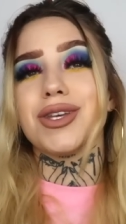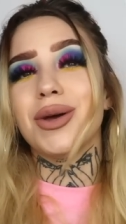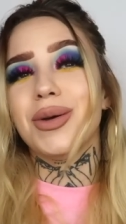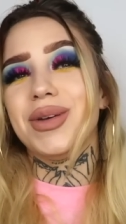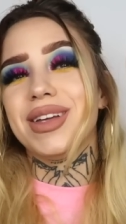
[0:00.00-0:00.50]
so.
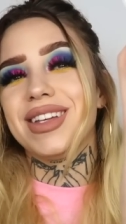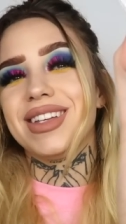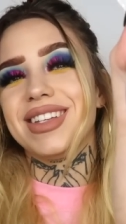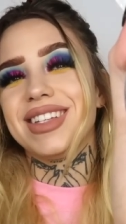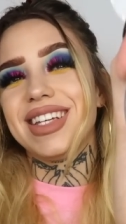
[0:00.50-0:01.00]

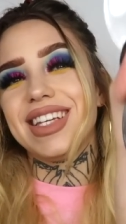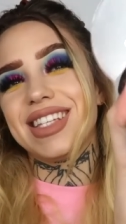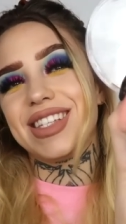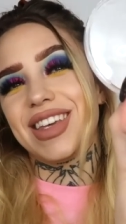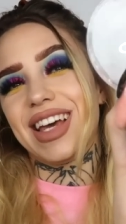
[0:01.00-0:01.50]

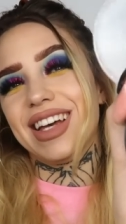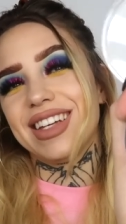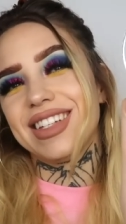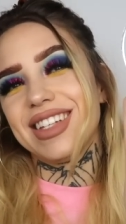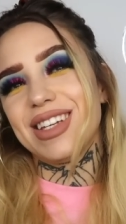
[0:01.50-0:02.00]
so yeah.
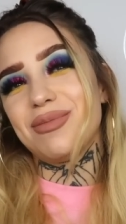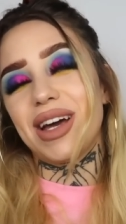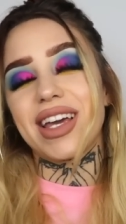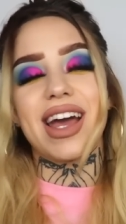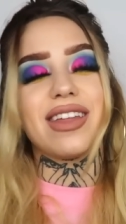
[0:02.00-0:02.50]

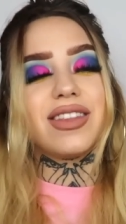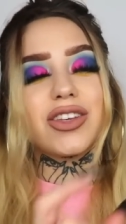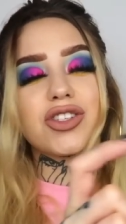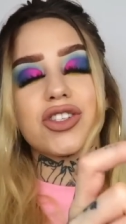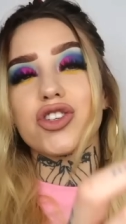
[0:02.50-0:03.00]
But again,
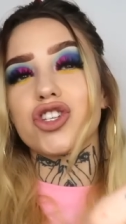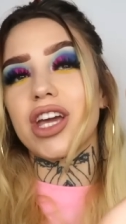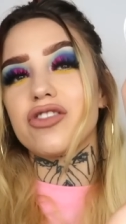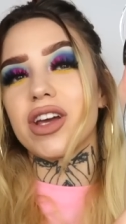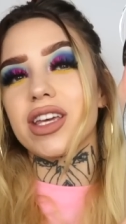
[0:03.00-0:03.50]
this
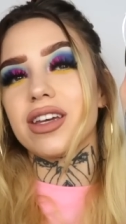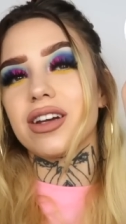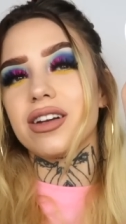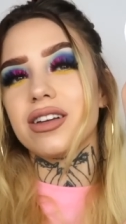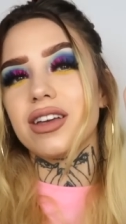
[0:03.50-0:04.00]
shade right
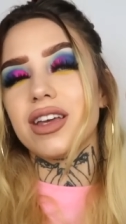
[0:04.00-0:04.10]
here